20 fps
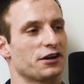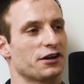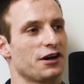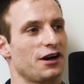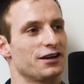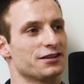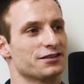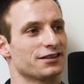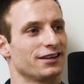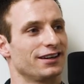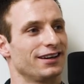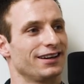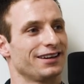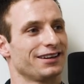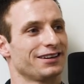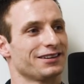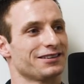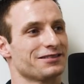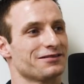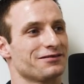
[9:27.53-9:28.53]
going to cause
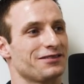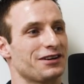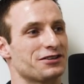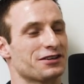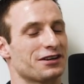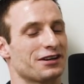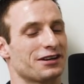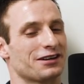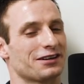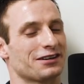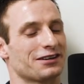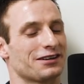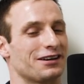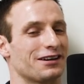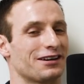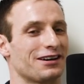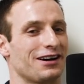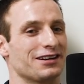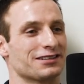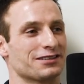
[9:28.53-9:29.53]
uh, yeah especially
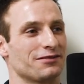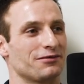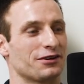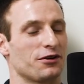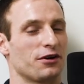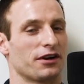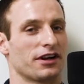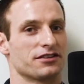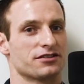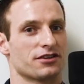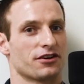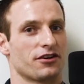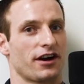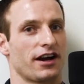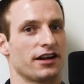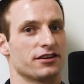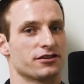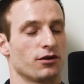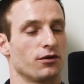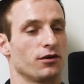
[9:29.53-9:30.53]
going to cause something to go against the
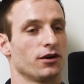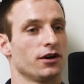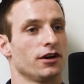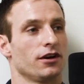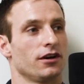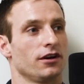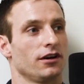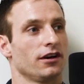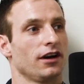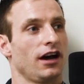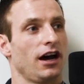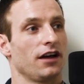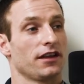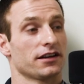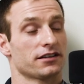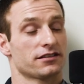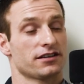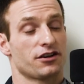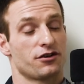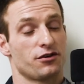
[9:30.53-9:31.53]
grain so
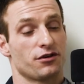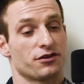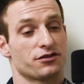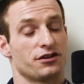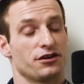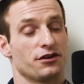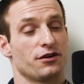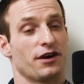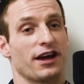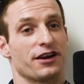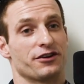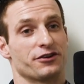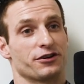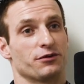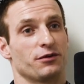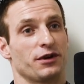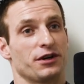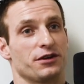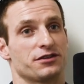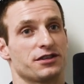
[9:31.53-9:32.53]
I'd like to say kudos to you, yeah.
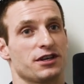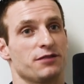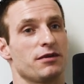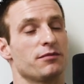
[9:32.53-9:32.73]
Andrew, when you see